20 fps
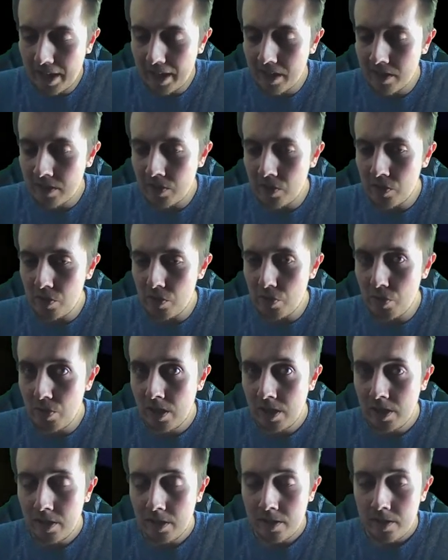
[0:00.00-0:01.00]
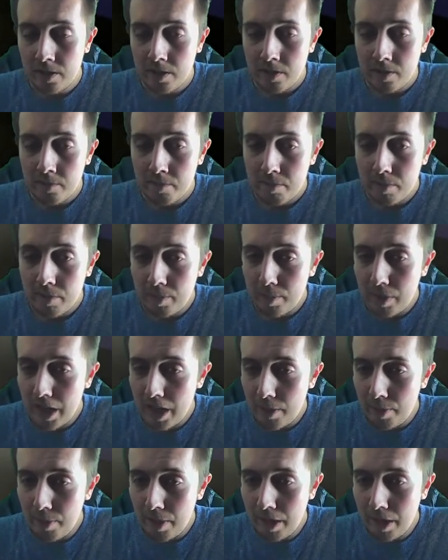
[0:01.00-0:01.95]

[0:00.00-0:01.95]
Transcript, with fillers: into player pick